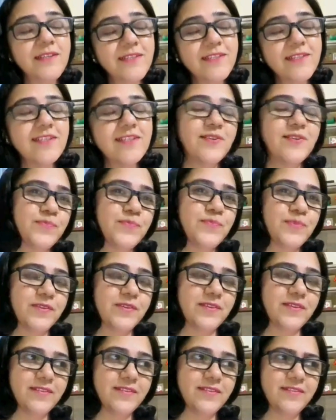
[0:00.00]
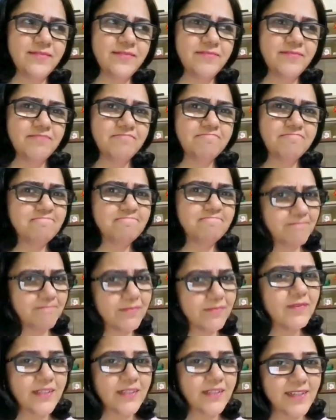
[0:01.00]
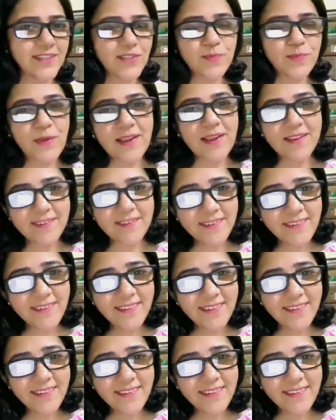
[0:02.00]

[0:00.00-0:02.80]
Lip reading: simple. A spiral,